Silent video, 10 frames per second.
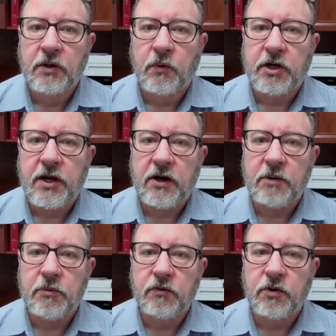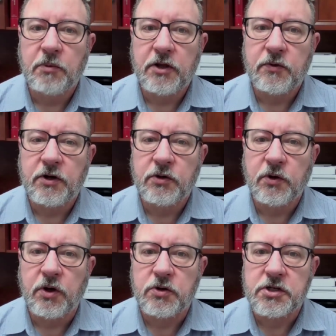When Karen moved her mother into
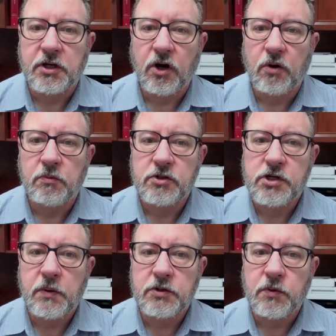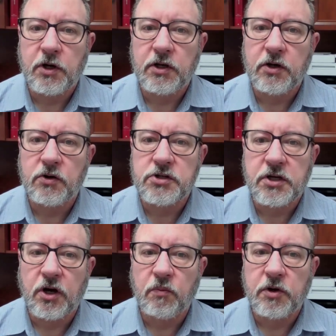a nursing home, she was worried the
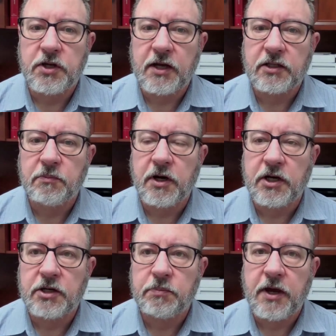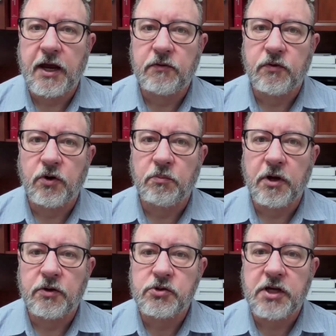nursing home would take the money to pay for her
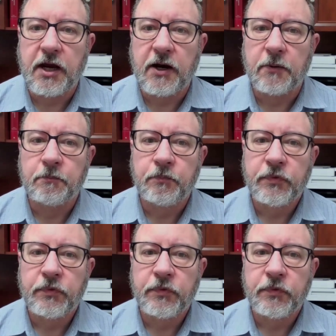mother's care.